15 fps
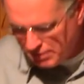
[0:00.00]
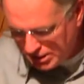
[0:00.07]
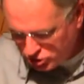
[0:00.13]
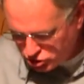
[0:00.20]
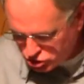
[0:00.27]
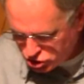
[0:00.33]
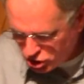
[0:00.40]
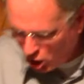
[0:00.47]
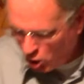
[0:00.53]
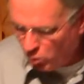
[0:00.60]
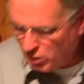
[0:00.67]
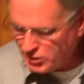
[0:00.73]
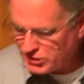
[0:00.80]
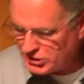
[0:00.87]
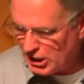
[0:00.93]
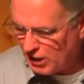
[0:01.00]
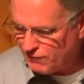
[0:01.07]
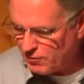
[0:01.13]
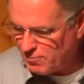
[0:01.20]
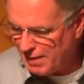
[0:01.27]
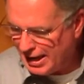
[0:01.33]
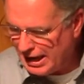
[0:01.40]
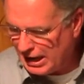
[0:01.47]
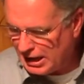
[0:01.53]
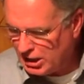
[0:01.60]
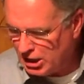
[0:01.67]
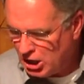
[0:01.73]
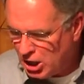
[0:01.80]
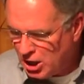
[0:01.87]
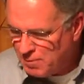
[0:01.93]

means show oneself a man.